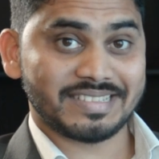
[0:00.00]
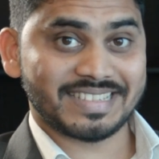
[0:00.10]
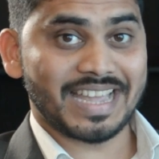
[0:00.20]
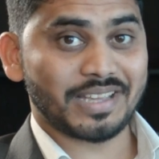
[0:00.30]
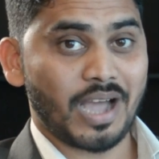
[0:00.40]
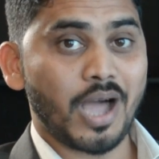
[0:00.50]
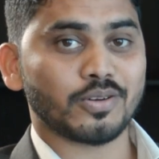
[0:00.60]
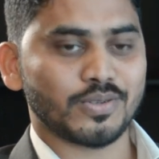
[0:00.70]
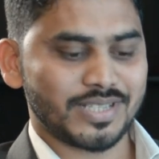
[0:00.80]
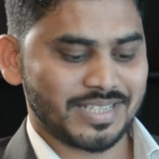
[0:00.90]

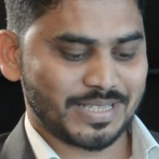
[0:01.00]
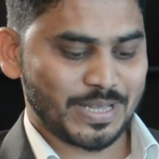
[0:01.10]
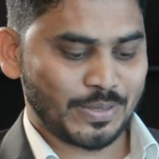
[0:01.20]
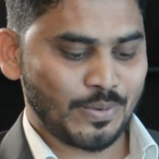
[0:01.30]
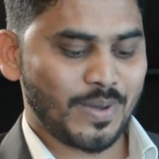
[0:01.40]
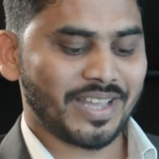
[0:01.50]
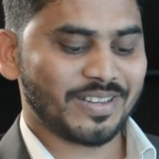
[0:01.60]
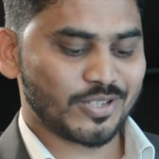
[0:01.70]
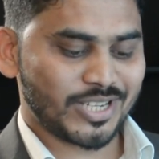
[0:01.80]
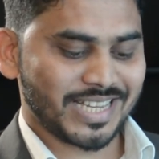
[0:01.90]
SkyCargo is Dubai
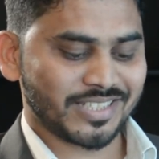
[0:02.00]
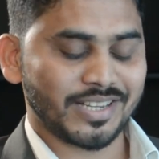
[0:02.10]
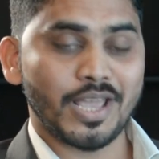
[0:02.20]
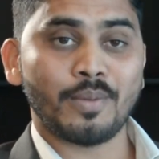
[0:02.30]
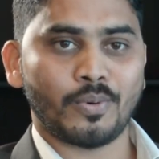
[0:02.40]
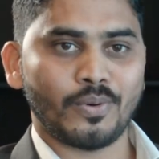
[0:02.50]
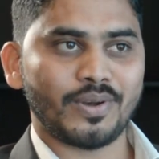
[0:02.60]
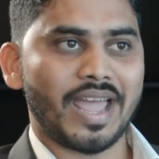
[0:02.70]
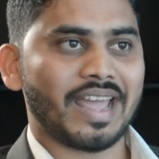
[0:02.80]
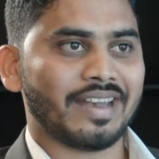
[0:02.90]
International
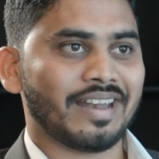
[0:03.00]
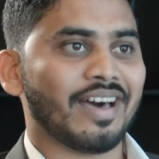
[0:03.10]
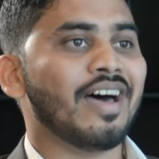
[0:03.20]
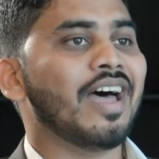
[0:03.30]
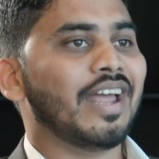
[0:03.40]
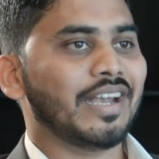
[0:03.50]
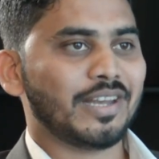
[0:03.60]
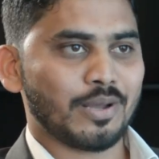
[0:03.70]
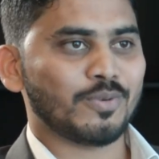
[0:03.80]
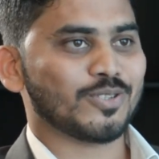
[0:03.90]
Airport and
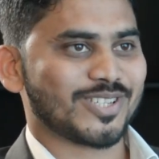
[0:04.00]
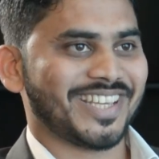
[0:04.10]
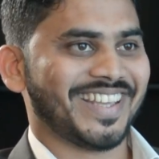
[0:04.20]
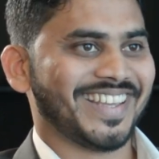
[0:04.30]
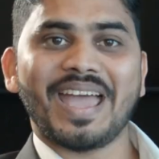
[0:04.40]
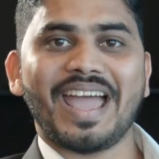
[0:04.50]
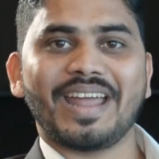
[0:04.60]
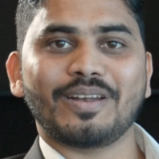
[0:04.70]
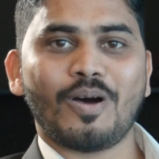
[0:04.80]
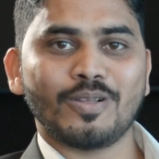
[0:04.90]
DWC.
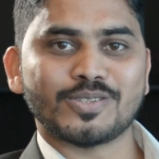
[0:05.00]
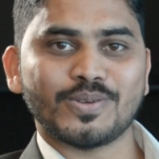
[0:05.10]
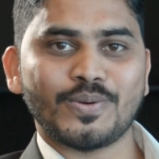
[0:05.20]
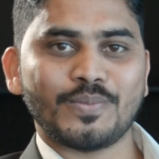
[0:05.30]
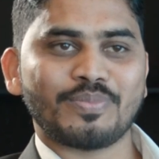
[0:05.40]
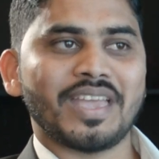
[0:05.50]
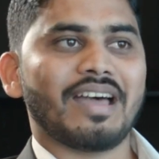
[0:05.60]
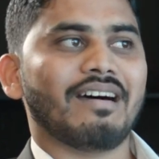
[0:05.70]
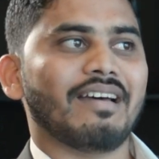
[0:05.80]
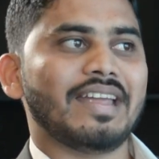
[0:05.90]
And also,
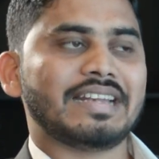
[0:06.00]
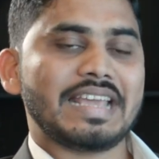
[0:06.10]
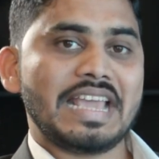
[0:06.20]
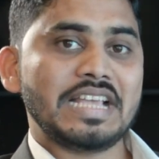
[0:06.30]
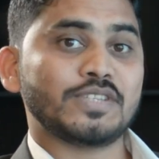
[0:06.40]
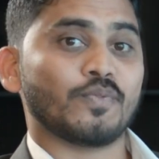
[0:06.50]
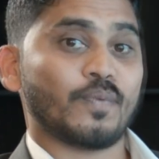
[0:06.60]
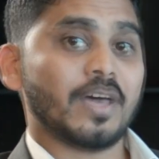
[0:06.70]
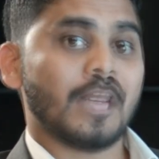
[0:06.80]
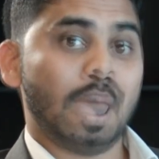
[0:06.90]
it is
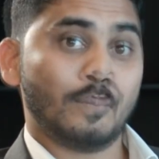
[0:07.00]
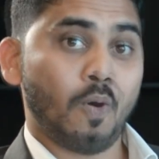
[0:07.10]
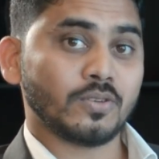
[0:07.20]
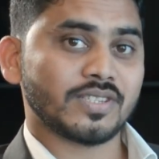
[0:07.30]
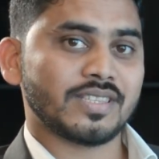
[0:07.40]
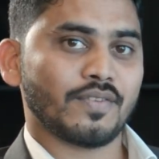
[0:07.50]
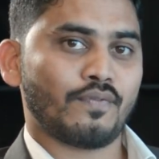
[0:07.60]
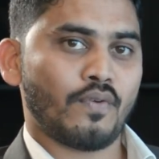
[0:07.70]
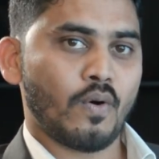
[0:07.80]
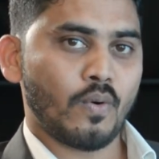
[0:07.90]
one amongst the
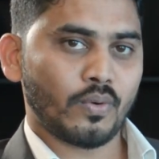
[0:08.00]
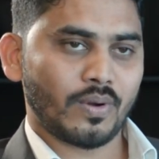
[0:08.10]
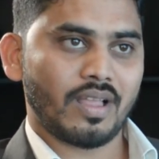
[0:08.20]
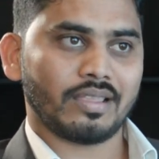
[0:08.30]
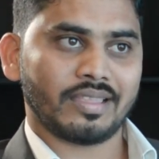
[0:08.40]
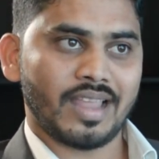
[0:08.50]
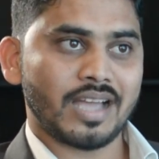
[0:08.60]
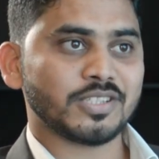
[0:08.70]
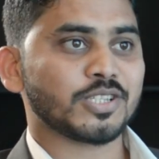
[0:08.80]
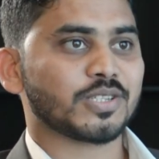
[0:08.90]
4
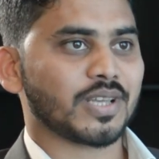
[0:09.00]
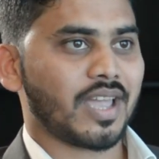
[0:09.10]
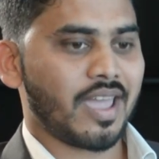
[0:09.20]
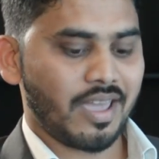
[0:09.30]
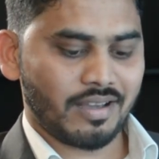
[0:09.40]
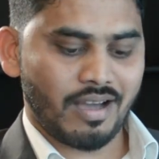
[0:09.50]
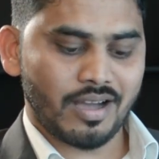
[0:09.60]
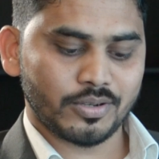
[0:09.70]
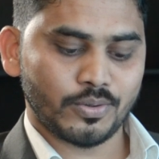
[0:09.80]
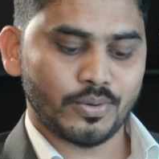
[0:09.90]
largest air
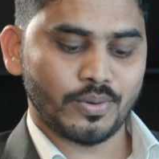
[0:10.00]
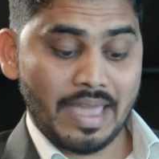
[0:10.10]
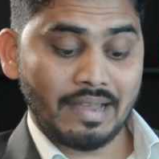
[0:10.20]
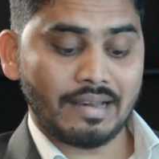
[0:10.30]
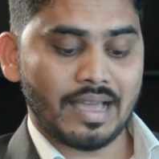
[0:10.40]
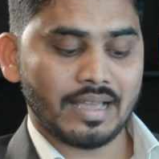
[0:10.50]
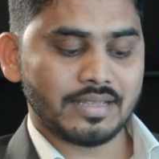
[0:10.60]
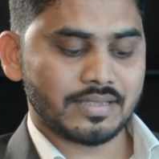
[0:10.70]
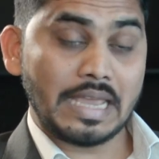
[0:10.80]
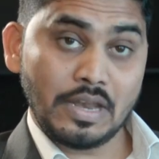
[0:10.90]
cargo
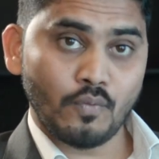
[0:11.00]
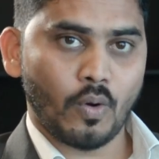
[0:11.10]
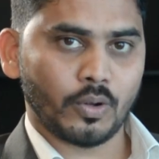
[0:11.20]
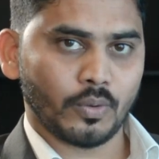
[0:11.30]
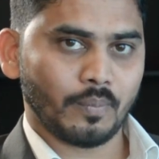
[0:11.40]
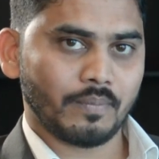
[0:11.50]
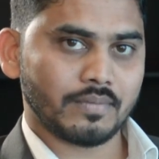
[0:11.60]
airlines in volume.